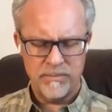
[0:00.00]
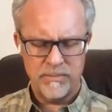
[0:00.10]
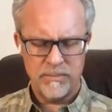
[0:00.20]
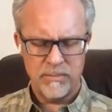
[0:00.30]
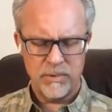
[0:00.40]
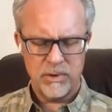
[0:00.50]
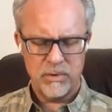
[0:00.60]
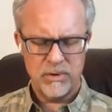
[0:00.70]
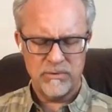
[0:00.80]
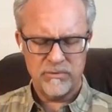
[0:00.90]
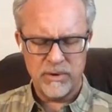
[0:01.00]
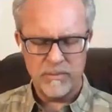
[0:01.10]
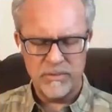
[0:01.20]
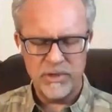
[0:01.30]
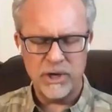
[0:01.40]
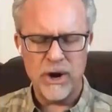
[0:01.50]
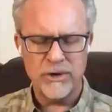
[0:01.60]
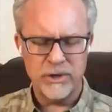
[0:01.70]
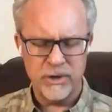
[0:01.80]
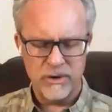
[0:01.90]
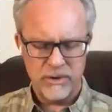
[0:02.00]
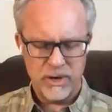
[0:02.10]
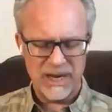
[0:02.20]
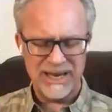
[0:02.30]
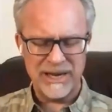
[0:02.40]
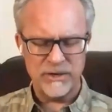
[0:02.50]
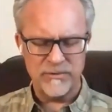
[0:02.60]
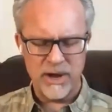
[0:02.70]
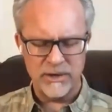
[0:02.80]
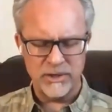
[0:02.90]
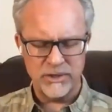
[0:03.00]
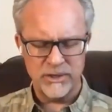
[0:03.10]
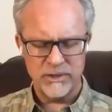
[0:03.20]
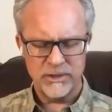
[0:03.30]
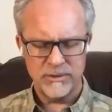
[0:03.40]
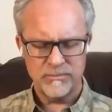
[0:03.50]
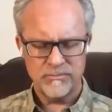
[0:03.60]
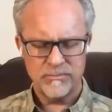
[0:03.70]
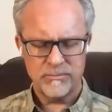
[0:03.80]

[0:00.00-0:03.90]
mm, from the larger collective consciousness.